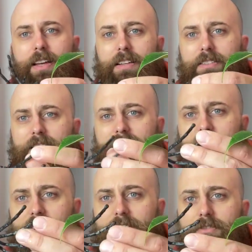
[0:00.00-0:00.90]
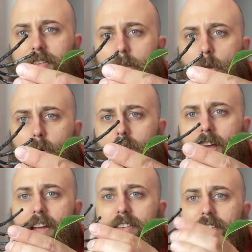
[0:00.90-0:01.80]
hence the kind of long
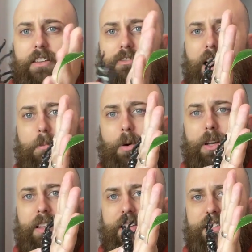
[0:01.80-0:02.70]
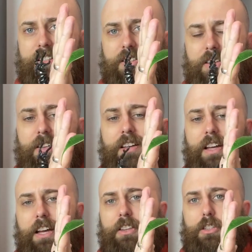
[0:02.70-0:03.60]
legs and the flat body. They stick to
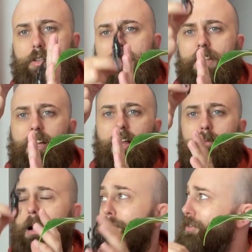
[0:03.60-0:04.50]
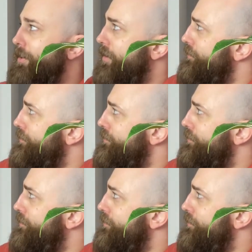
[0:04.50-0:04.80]
the tree and they climb up. So you'll